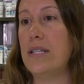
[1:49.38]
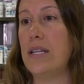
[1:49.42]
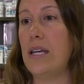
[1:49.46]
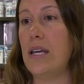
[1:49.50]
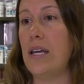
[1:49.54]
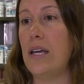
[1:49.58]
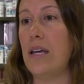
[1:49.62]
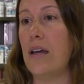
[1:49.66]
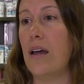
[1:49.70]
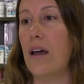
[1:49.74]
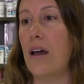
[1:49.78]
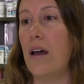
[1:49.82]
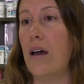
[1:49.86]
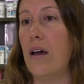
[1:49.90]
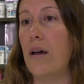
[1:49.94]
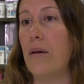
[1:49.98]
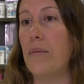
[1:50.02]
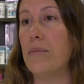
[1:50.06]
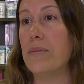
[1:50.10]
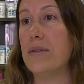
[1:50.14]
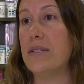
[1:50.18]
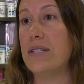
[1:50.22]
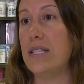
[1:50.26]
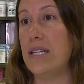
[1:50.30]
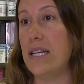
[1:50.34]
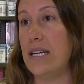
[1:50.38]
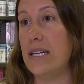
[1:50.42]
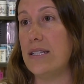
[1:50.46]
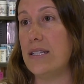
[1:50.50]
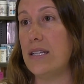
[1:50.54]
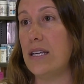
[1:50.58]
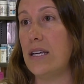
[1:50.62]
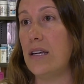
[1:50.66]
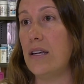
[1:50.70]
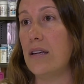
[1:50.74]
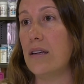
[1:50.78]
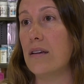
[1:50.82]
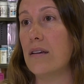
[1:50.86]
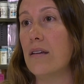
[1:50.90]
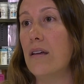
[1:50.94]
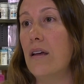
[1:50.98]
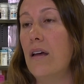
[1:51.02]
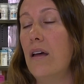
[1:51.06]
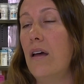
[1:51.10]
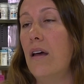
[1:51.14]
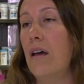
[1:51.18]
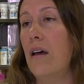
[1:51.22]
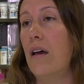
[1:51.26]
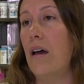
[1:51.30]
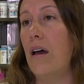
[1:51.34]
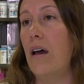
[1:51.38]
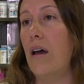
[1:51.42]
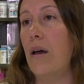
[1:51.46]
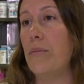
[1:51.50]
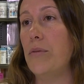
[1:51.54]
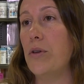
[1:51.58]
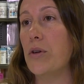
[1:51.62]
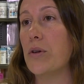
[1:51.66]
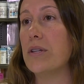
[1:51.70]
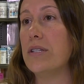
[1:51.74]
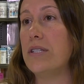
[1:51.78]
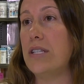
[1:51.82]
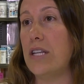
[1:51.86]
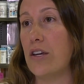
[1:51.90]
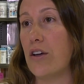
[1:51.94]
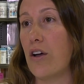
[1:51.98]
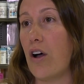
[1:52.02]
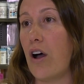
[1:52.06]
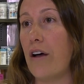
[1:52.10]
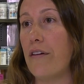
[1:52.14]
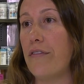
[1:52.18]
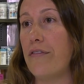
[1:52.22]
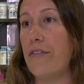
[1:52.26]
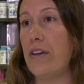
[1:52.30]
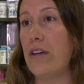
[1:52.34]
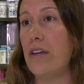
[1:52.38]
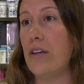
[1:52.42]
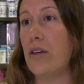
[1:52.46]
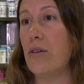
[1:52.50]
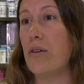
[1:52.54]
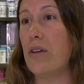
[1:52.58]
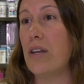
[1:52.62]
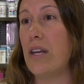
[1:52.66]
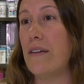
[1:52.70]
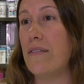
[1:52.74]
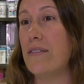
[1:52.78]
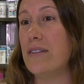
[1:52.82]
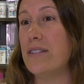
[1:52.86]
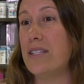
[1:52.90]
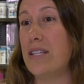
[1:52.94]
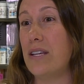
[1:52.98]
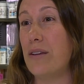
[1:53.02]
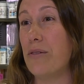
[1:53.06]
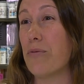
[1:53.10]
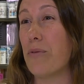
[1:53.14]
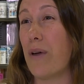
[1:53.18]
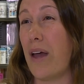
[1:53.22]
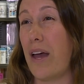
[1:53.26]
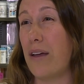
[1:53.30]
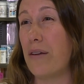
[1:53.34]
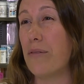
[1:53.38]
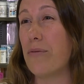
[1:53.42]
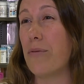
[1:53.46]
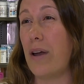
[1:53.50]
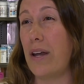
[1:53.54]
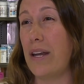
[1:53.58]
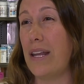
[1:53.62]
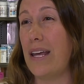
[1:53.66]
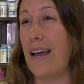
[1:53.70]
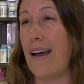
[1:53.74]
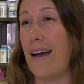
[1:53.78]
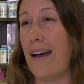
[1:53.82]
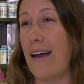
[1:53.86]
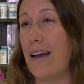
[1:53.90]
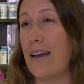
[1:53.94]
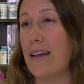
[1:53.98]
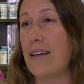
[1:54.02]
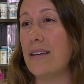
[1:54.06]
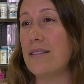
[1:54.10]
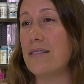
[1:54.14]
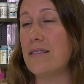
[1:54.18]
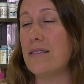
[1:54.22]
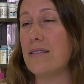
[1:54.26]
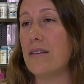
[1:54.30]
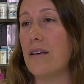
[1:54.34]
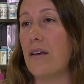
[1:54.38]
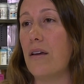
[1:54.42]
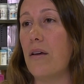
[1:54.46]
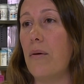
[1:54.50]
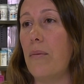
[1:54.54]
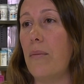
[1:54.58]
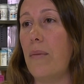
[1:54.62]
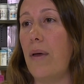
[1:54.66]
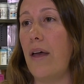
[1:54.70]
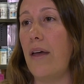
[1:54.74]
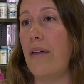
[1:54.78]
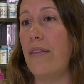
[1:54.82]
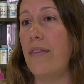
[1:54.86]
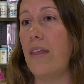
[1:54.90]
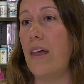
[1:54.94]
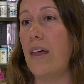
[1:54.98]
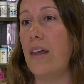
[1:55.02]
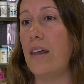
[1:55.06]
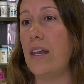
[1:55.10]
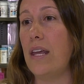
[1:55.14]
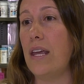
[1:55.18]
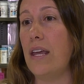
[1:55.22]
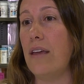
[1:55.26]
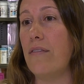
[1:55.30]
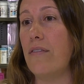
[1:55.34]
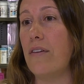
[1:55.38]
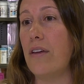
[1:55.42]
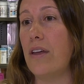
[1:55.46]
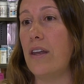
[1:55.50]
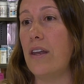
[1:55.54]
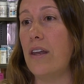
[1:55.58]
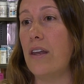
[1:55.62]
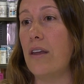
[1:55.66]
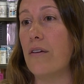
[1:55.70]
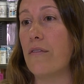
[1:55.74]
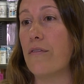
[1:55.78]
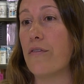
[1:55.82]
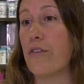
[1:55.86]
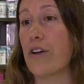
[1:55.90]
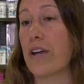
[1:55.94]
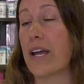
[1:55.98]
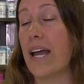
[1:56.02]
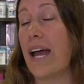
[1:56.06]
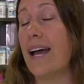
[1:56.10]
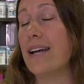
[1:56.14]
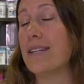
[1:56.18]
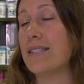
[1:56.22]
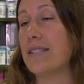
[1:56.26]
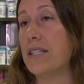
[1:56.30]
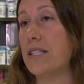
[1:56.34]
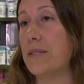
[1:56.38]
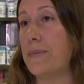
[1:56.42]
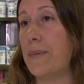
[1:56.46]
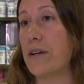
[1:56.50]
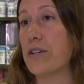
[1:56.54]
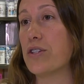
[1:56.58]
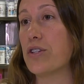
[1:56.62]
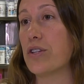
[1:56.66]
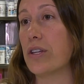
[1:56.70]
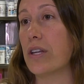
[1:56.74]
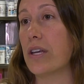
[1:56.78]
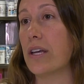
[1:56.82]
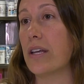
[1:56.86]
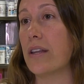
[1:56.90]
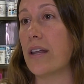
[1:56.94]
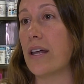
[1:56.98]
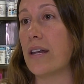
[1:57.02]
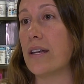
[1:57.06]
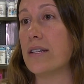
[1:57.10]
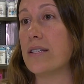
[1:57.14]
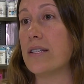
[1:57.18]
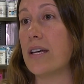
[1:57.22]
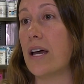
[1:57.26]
see um, sneezing, um, you could see coughing, you could even see red, runny eyes. Um, and then even for cats especially, a lot of